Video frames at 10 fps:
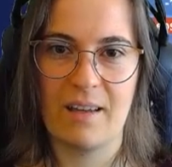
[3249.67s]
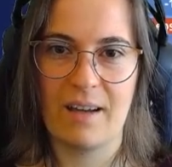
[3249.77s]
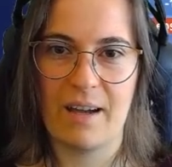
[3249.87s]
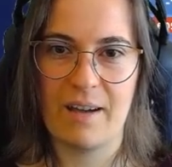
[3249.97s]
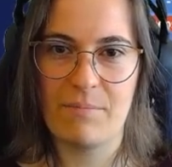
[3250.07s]

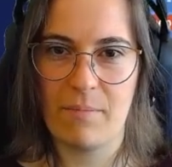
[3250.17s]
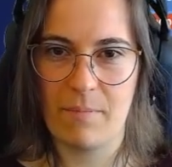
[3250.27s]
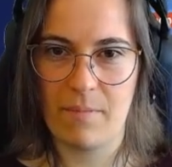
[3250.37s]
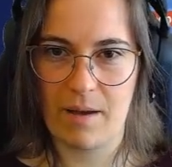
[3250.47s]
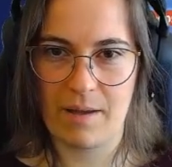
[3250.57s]
I
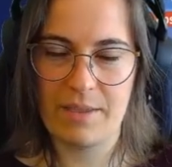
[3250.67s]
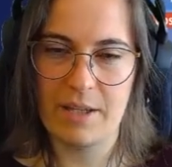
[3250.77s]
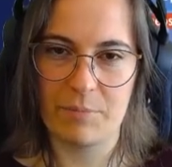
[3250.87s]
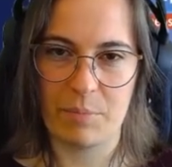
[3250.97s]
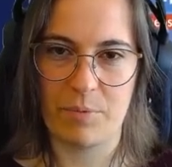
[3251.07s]
I think
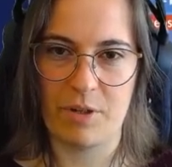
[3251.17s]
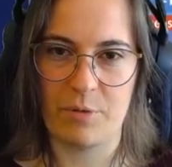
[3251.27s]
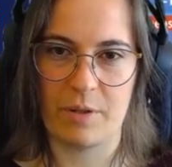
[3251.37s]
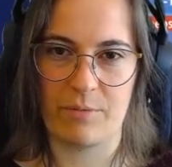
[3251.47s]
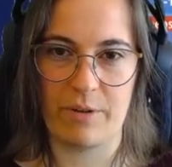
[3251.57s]
I'm a pretty
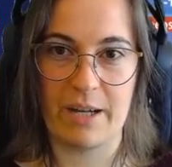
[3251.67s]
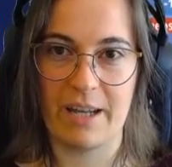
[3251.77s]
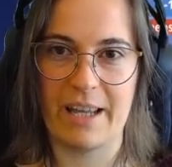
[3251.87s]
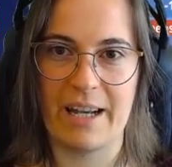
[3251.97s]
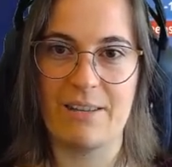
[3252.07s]
quick reader,
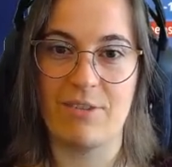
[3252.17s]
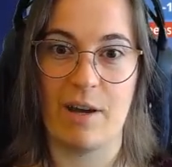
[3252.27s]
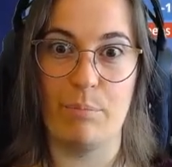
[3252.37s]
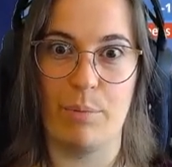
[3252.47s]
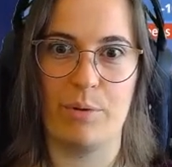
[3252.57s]
and even
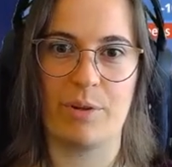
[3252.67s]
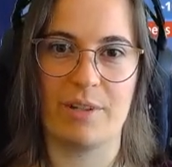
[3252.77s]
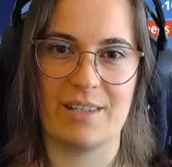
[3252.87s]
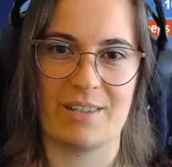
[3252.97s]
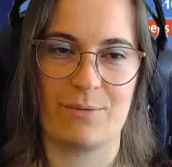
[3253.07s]
I balk
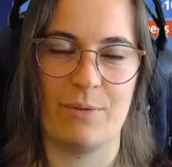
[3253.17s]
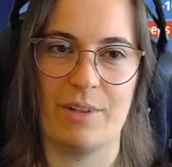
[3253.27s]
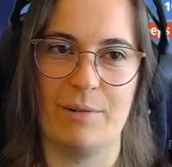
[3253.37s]
at Discworld.